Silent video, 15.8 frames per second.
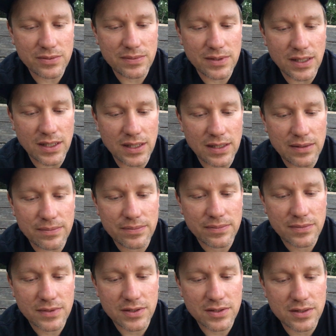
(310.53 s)

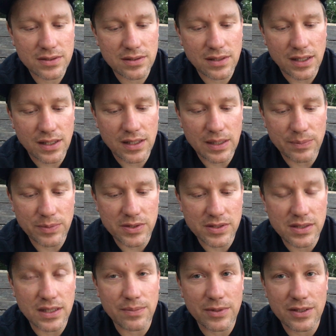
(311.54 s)
There's like a couple of
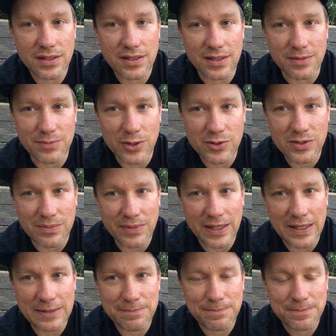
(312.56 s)
seamen and a bosun
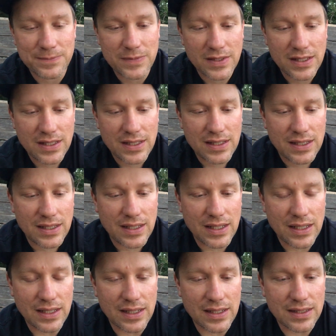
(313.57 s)
mate,
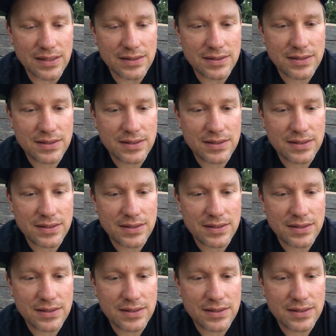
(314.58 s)
and